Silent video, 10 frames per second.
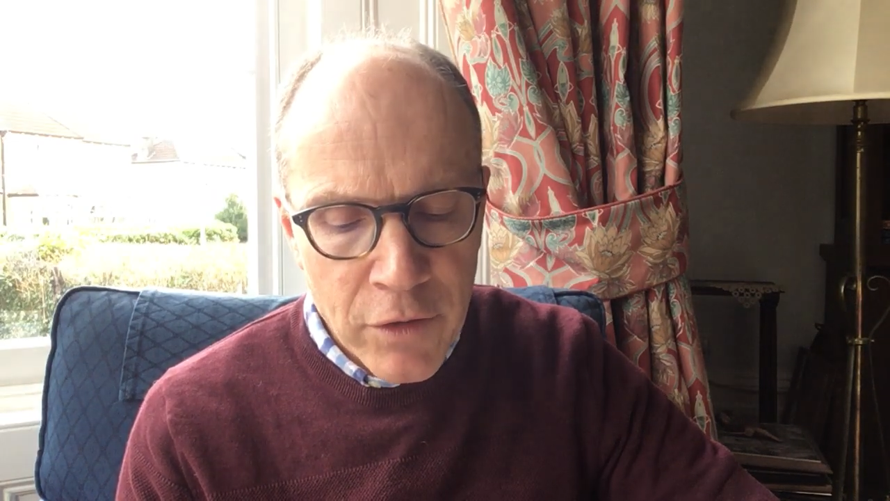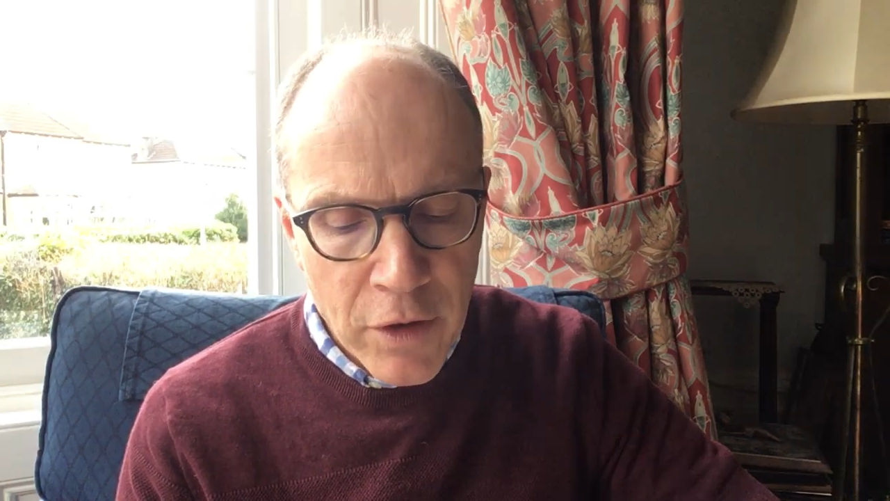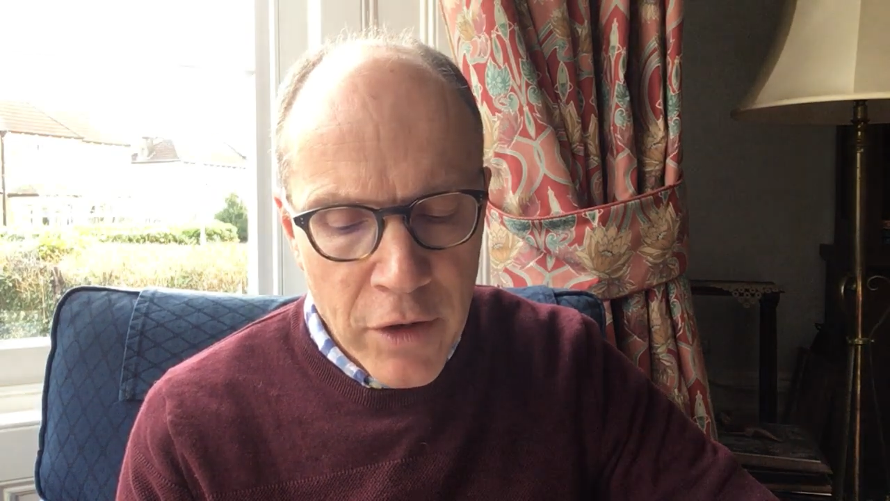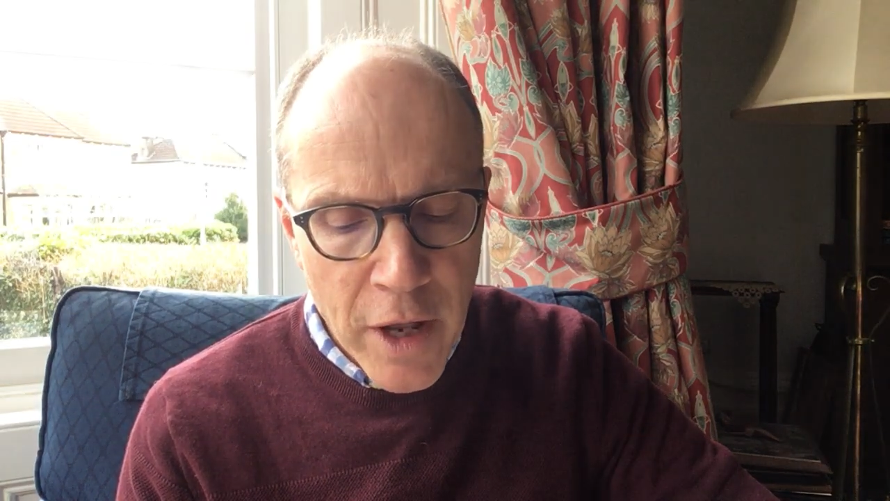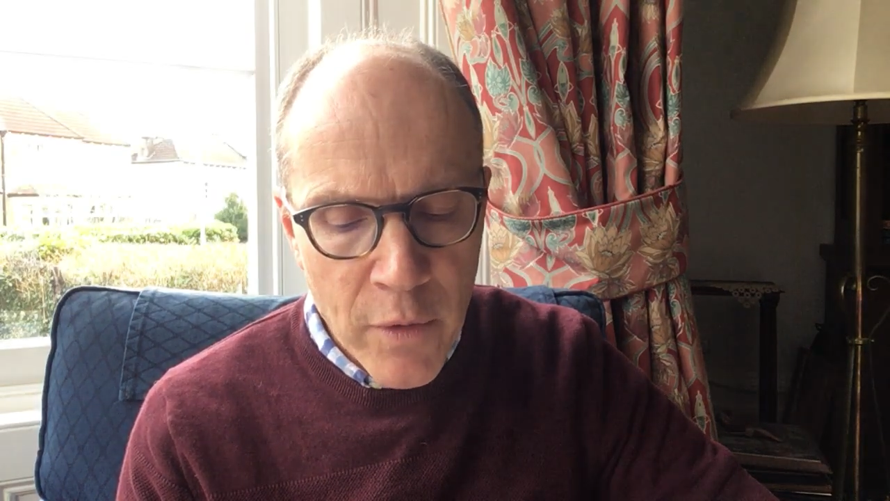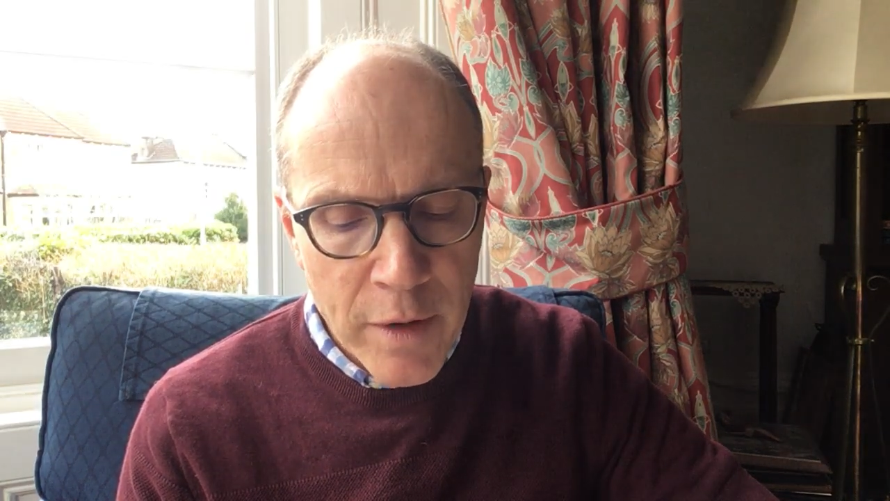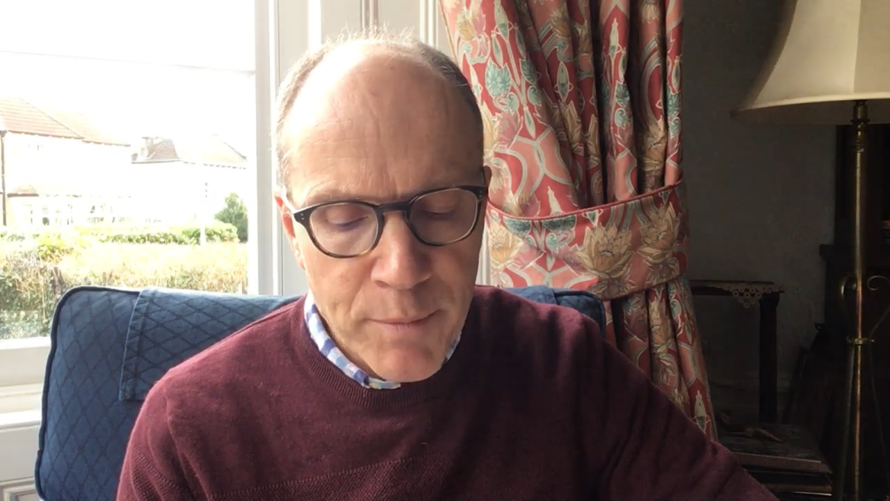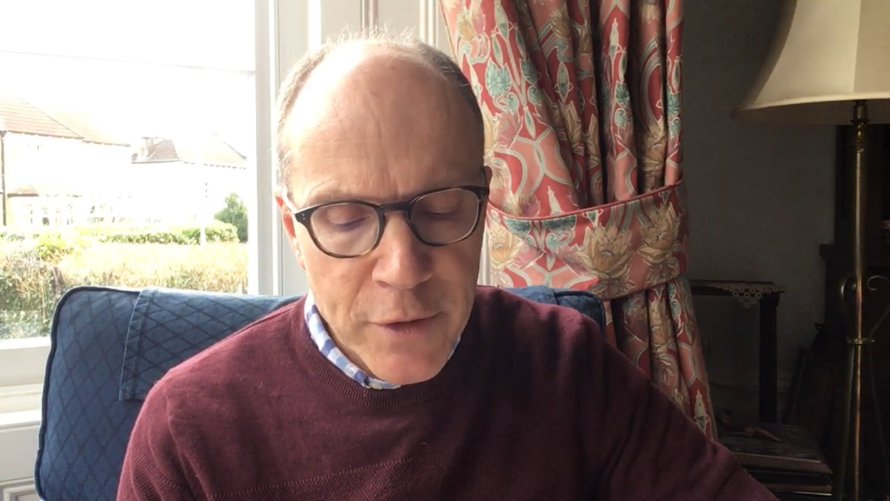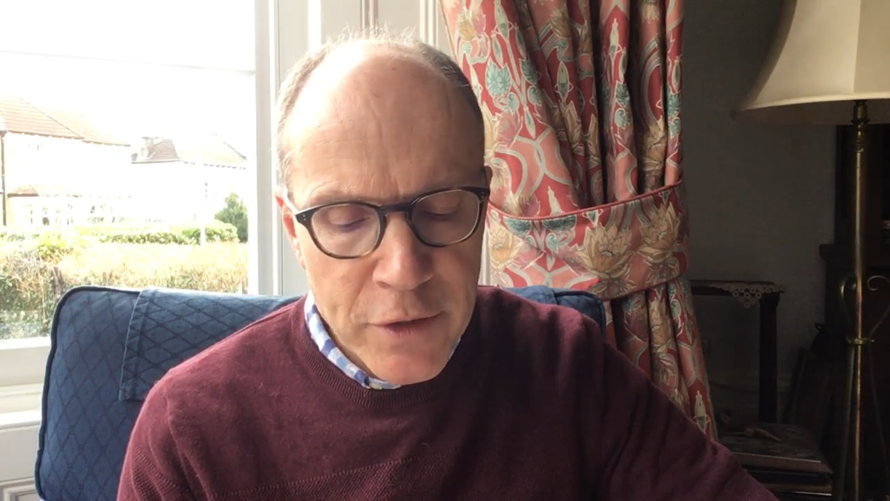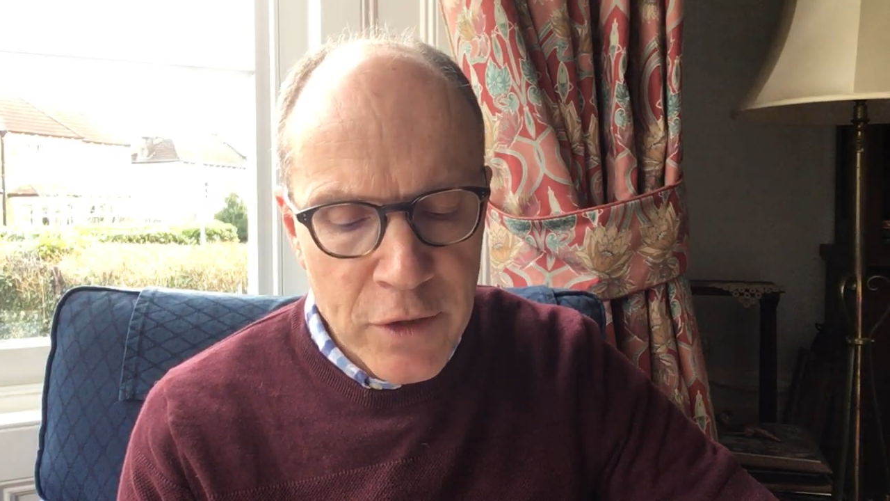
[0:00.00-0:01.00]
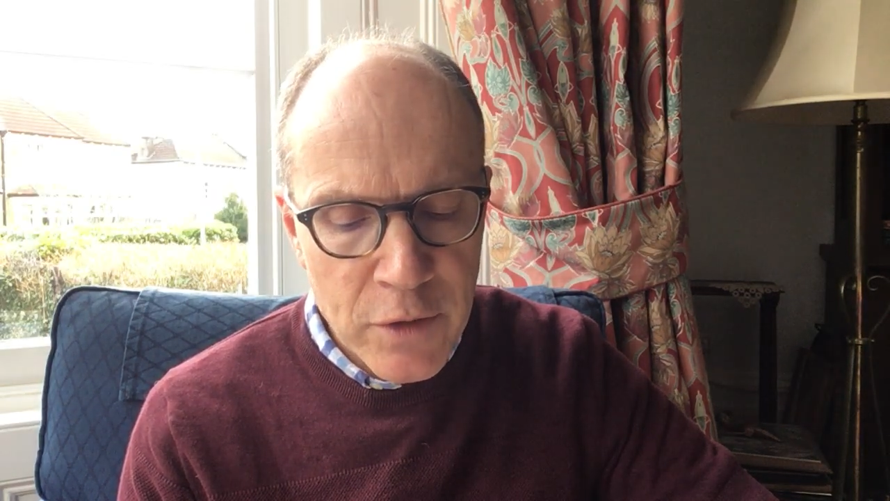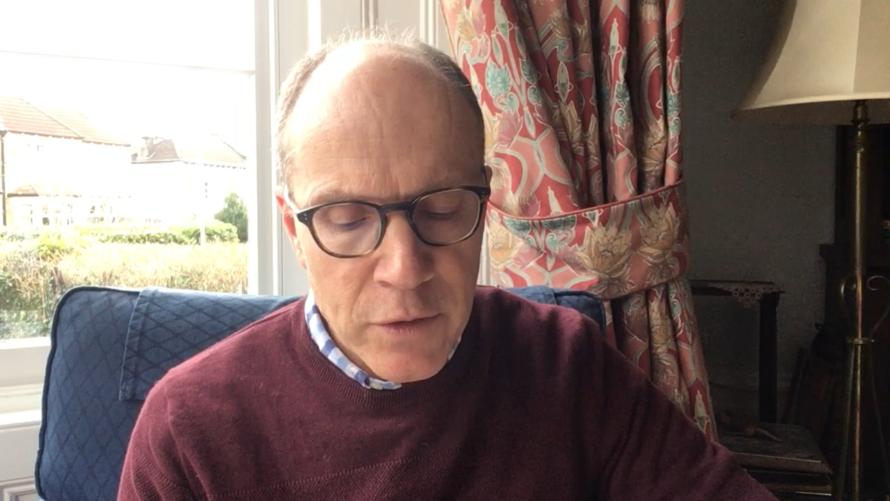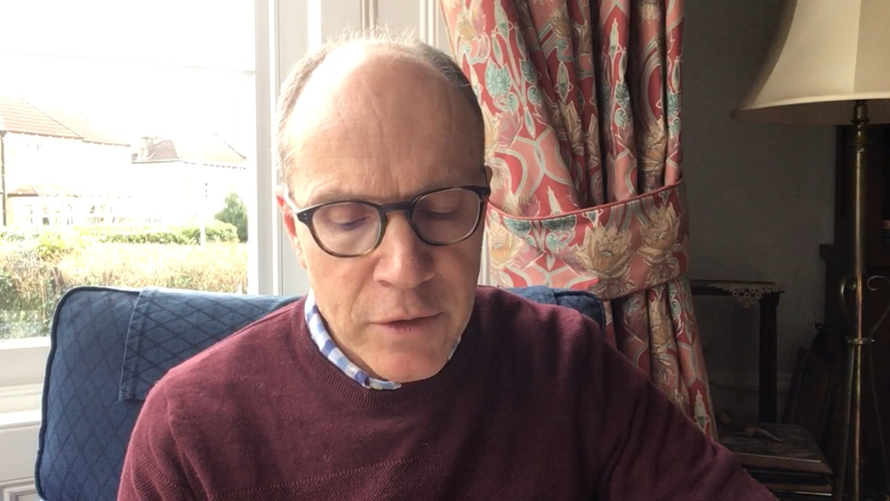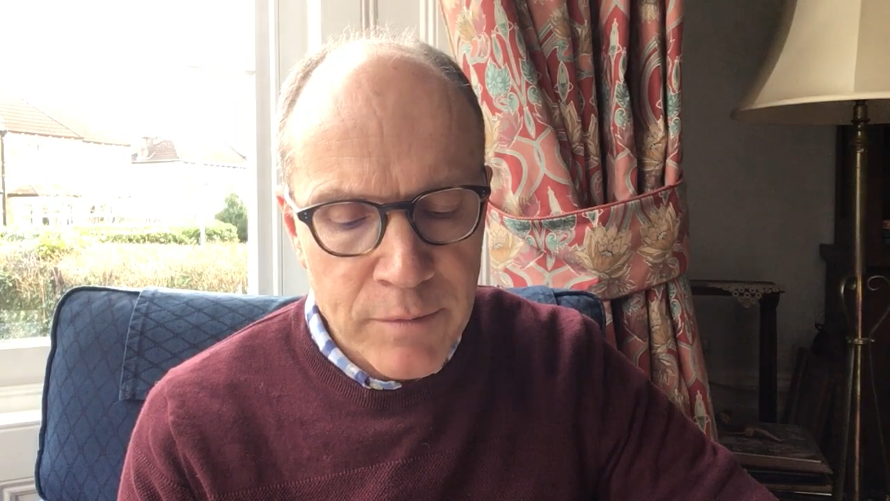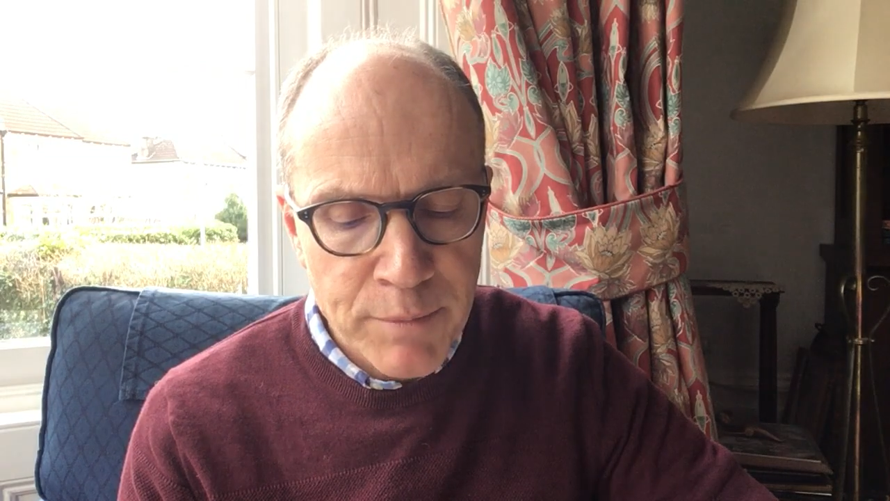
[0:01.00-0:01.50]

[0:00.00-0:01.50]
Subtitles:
though no one pursues,